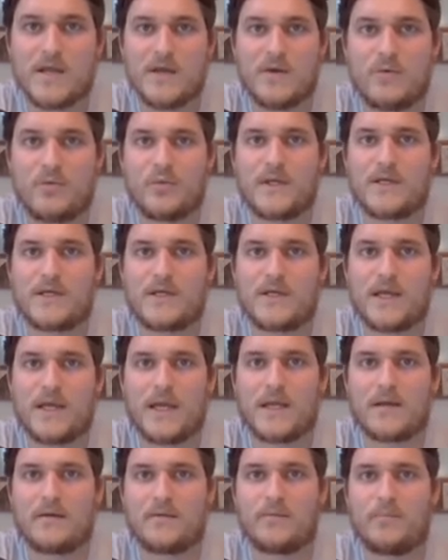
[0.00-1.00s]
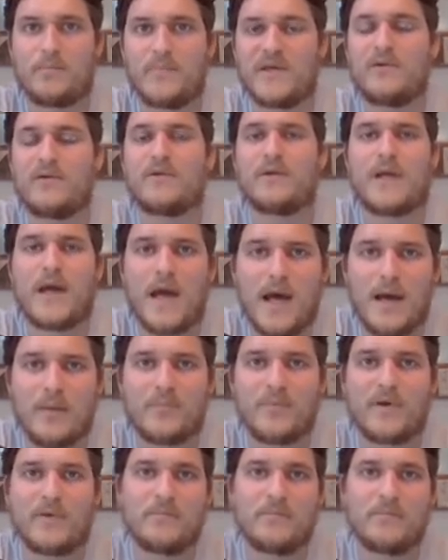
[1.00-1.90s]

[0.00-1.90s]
we can build up